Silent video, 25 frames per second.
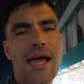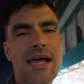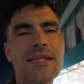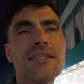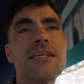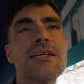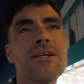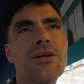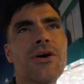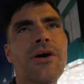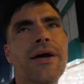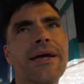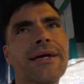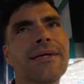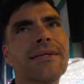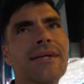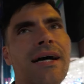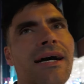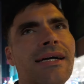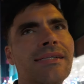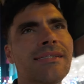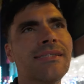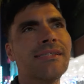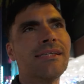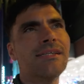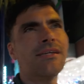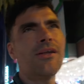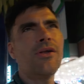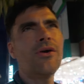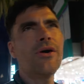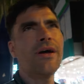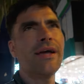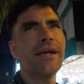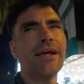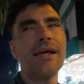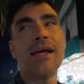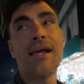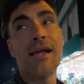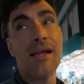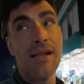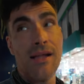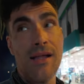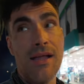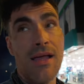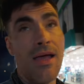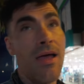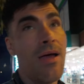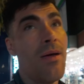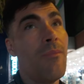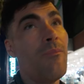It's annoying, guys. It's annoying.
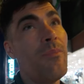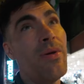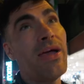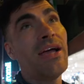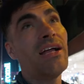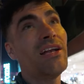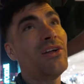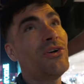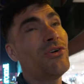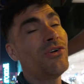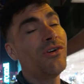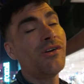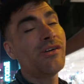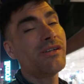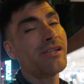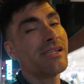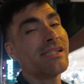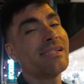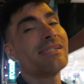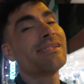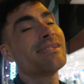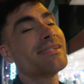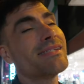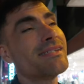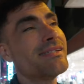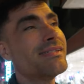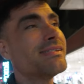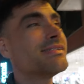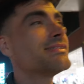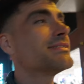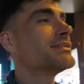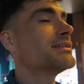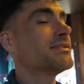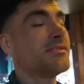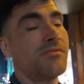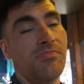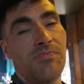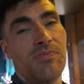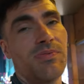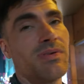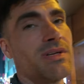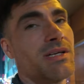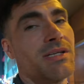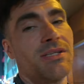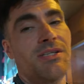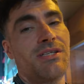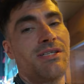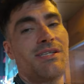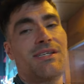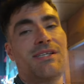Bengaluru
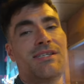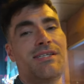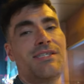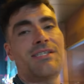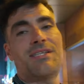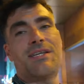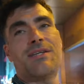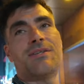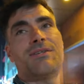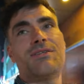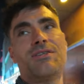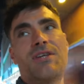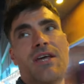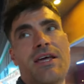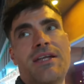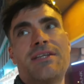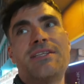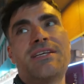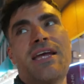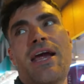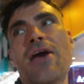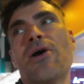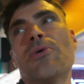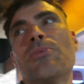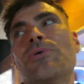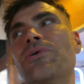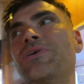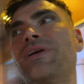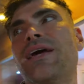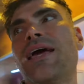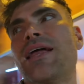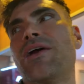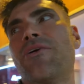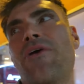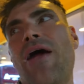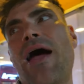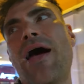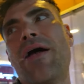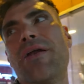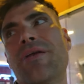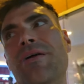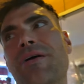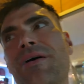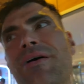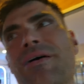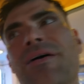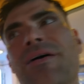is just terrible to get around.